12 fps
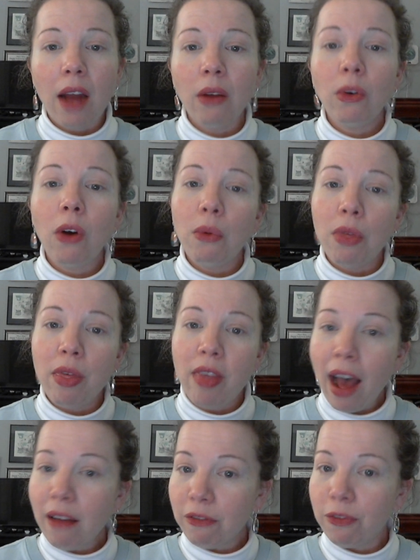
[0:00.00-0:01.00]
I don't go
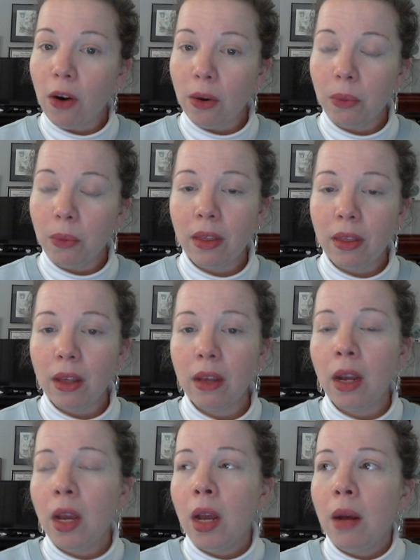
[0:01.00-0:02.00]
that far with
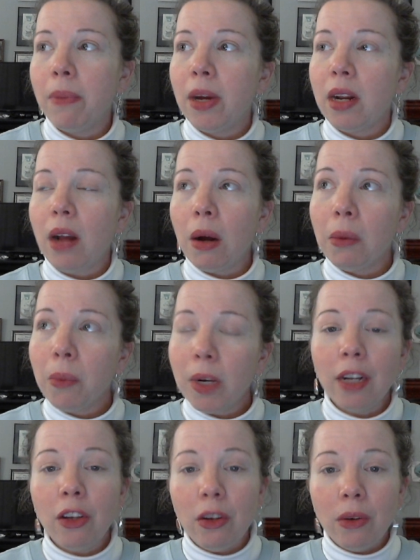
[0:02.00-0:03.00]
it, but what
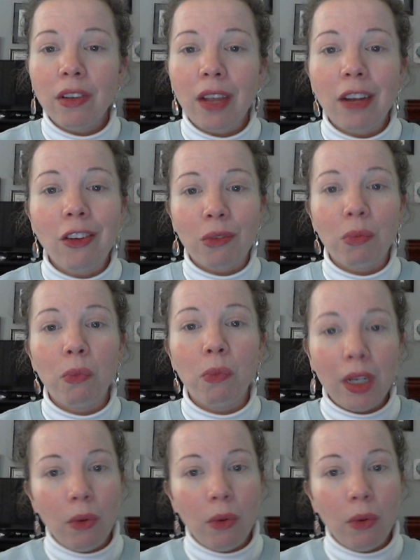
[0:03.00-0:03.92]
I do is when you